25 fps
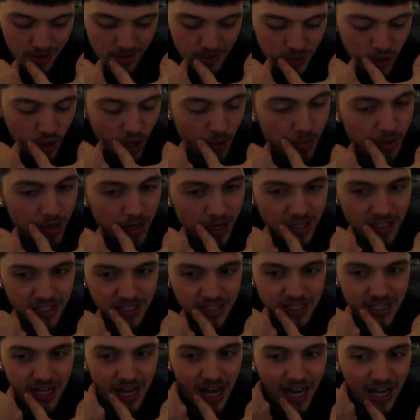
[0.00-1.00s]
so I put it on the
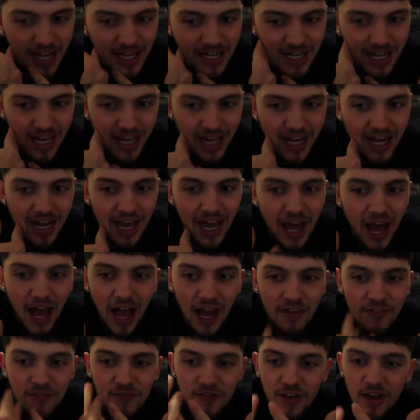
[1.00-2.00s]
side and
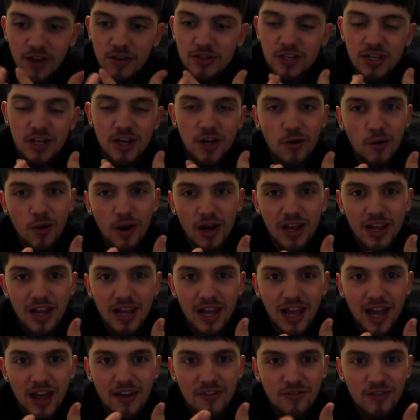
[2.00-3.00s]
I felt it already.
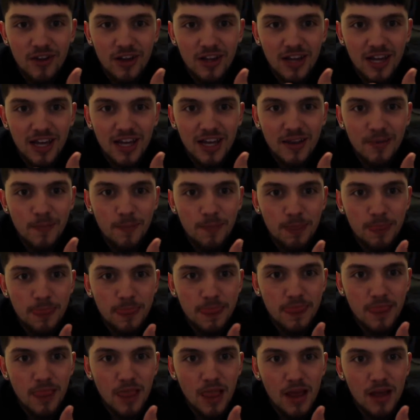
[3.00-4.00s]
Like, I felt like
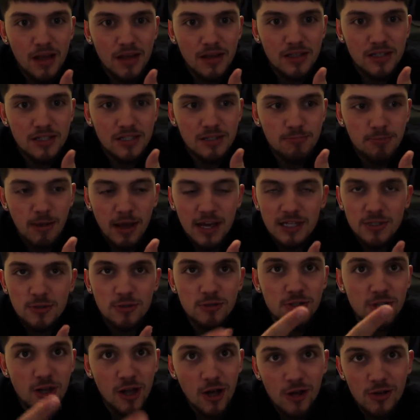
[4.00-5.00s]
space
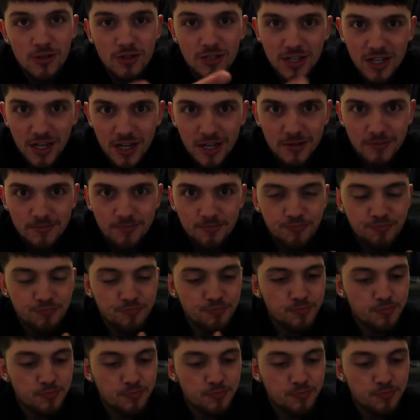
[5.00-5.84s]
was closing up.